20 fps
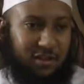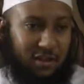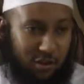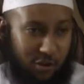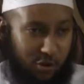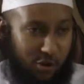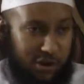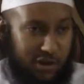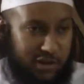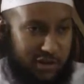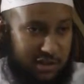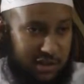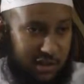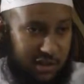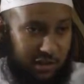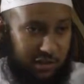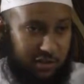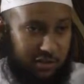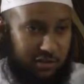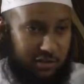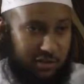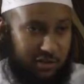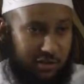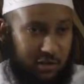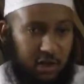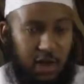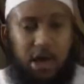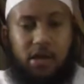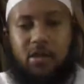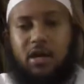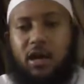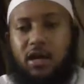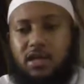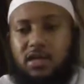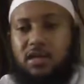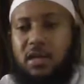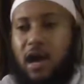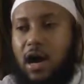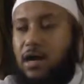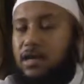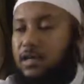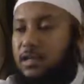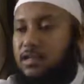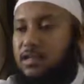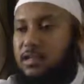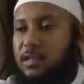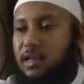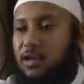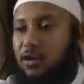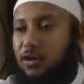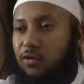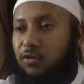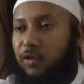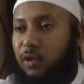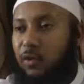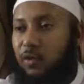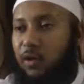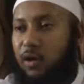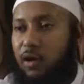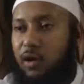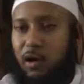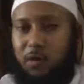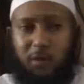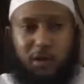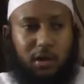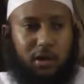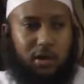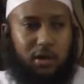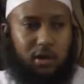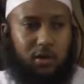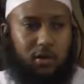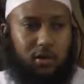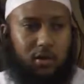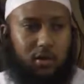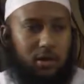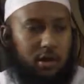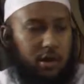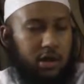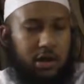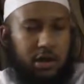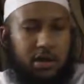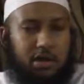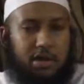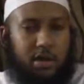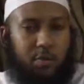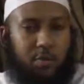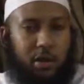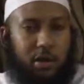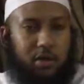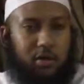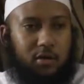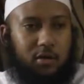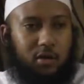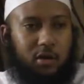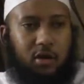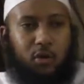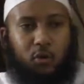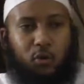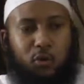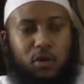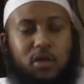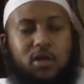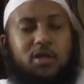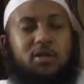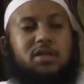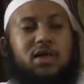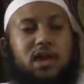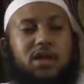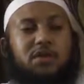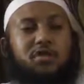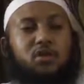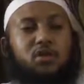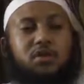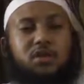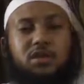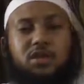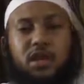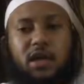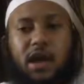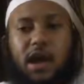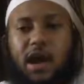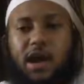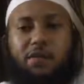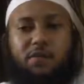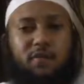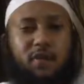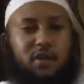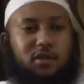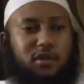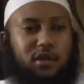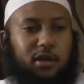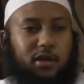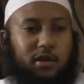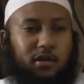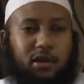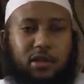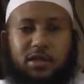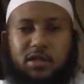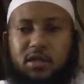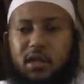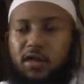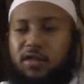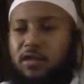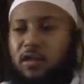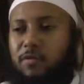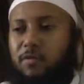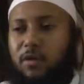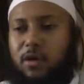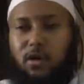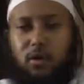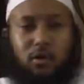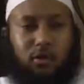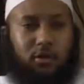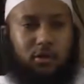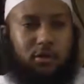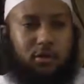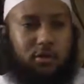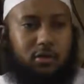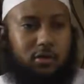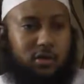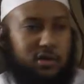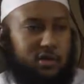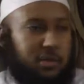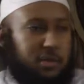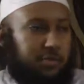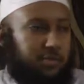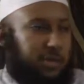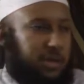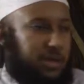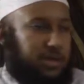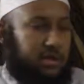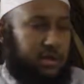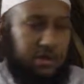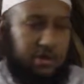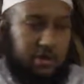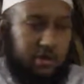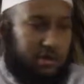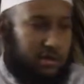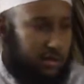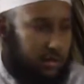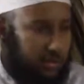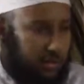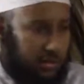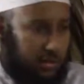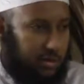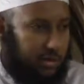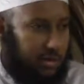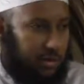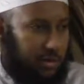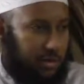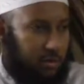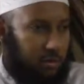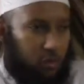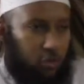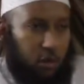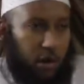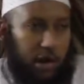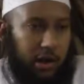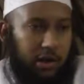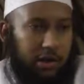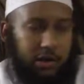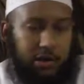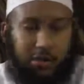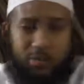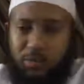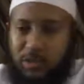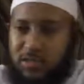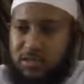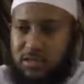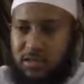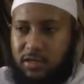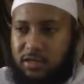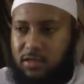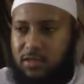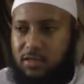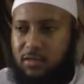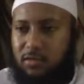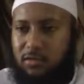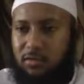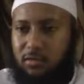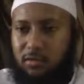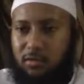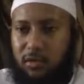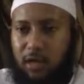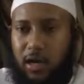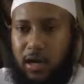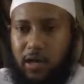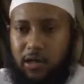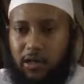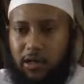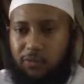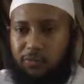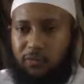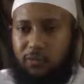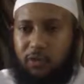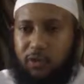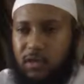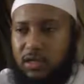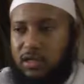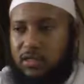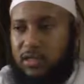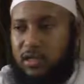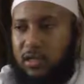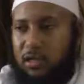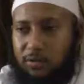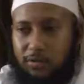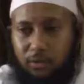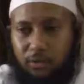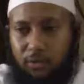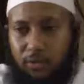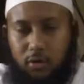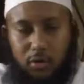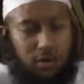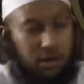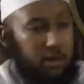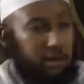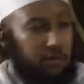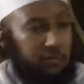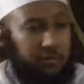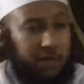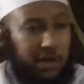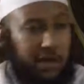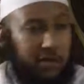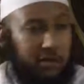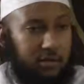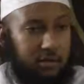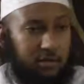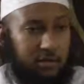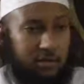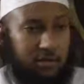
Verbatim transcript: You understand? And that is the understanding of al-wala al-bara. It doesn't mean we disassociate everything. There's nothing. No, this is business, worldly business. I need food. He's selling food. Okay, fine.